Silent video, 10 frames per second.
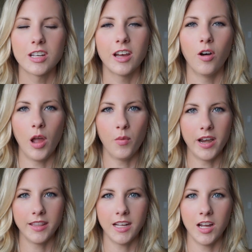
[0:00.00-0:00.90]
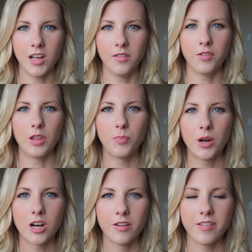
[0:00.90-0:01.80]
ago, I went on the hunt for the
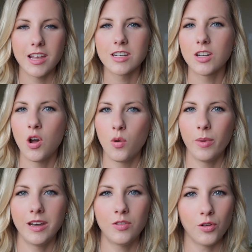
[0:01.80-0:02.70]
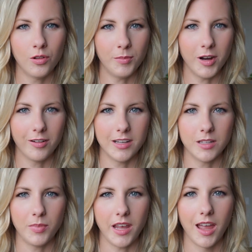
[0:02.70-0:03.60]
perfect homemade granola bar
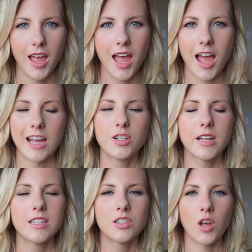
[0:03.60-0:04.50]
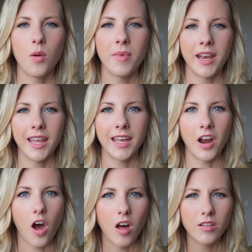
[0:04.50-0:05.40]
recipe. I tried so many and
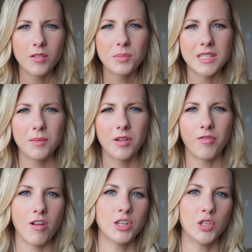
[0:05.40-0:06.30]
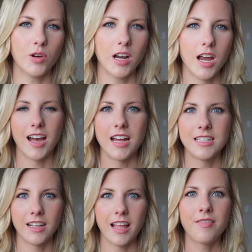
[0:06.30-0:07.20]
all of them seemed to fall short
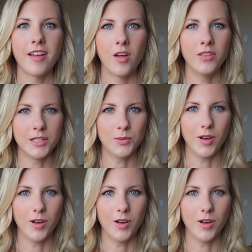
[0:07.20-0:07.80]
until I found this